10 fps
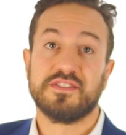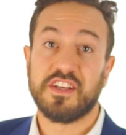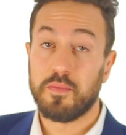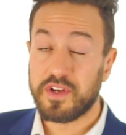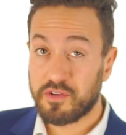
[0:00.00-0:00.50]

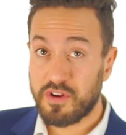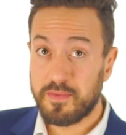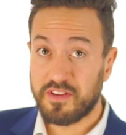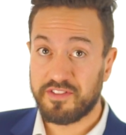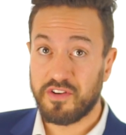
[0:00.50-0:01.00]
Settlement
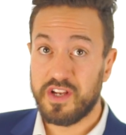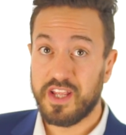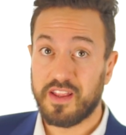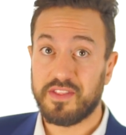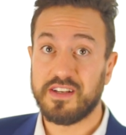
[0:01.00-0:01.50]
agreement
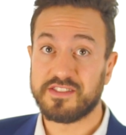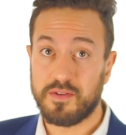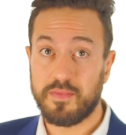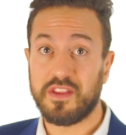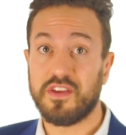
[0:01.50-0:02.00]
signing, that's
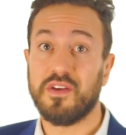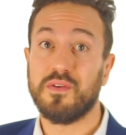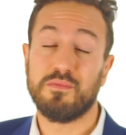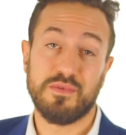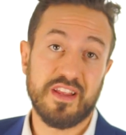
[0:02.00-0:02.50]
something that
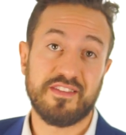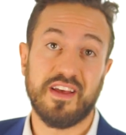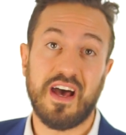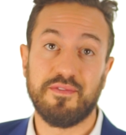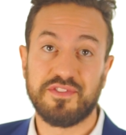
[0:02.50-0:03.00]
you need
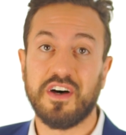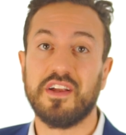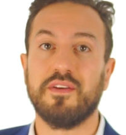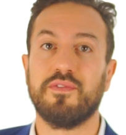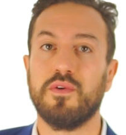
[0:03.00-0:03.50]
to have
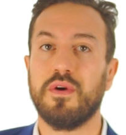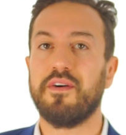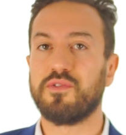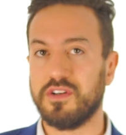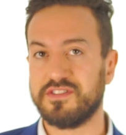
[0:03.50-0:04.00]
done if you
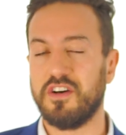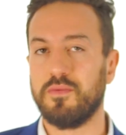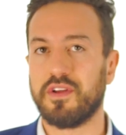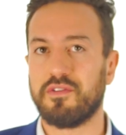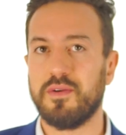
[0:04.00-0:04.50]
have got a
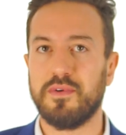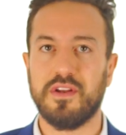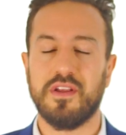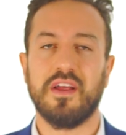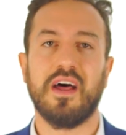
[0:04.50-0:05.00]
settlement
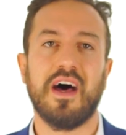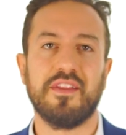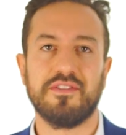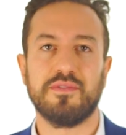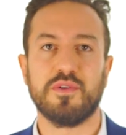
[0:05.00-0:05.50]
agreement,
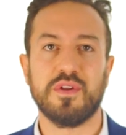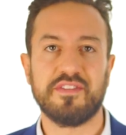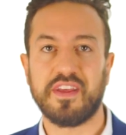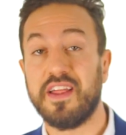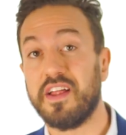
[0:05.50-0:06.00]
and you need
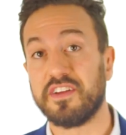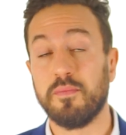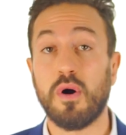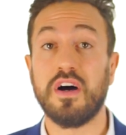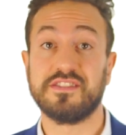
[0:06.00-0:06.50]
to get that
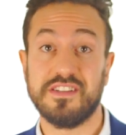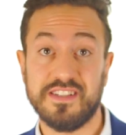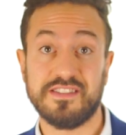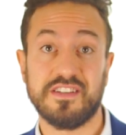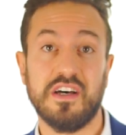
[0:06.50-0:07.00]
done by a
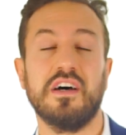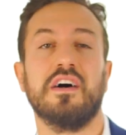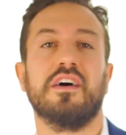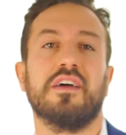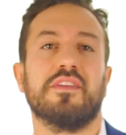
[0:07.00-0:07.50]
solicitor.
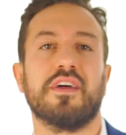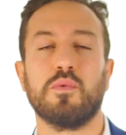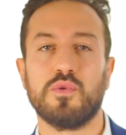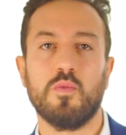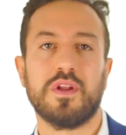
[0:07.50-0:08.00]
They
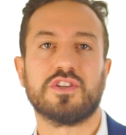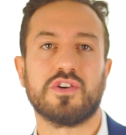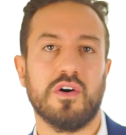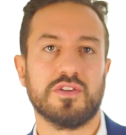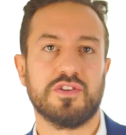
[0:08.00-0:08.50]
will normally
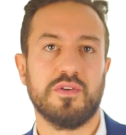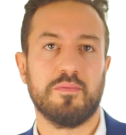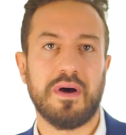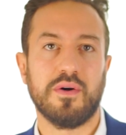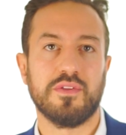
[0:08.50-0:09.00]
charge you an
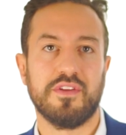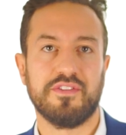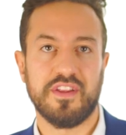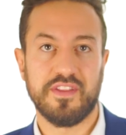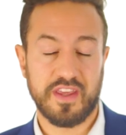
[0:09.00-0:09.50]
amount
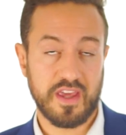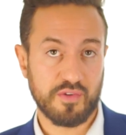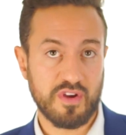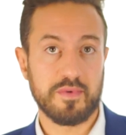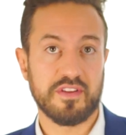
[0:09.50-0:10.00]
that's in the
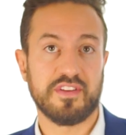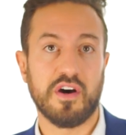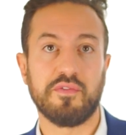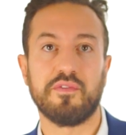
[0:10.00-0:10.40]
agreement itself.